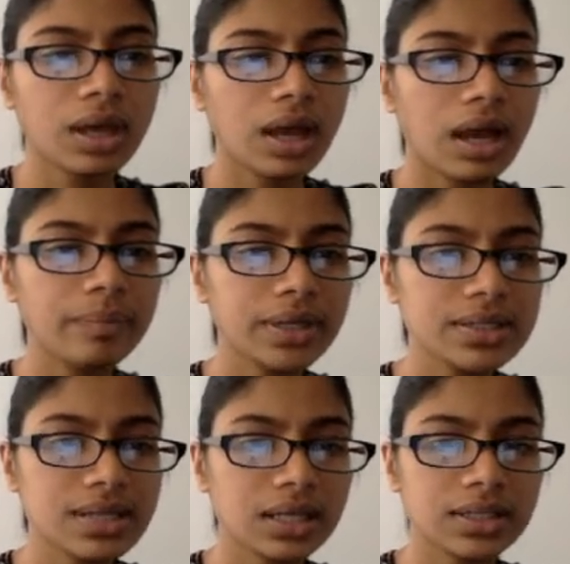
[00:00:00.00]
I'm going to
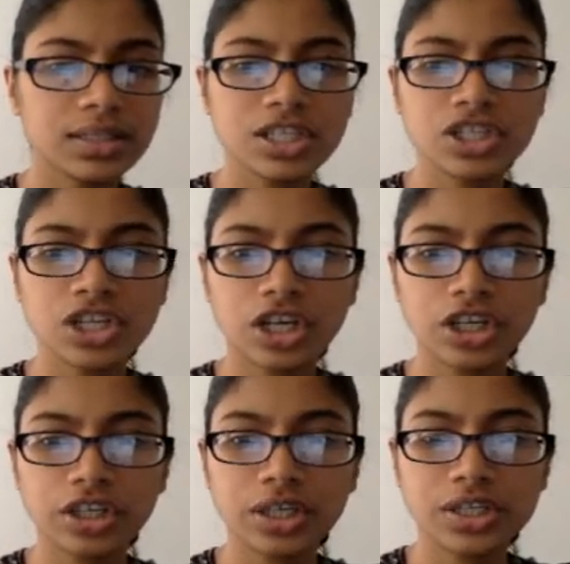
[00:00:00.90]
tell it to
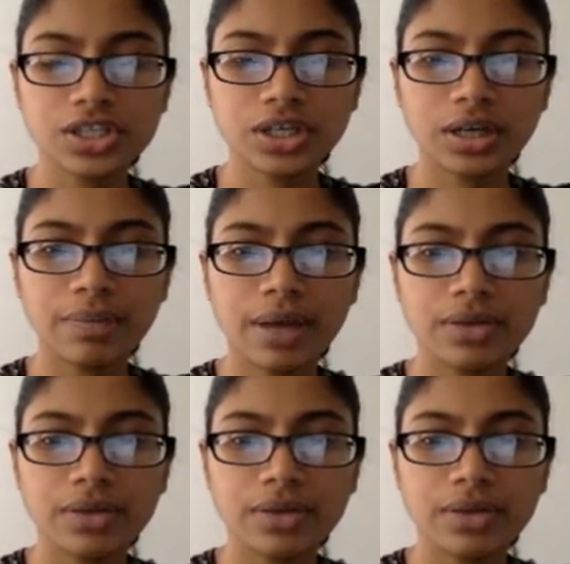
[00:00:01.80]
turn a certain amount.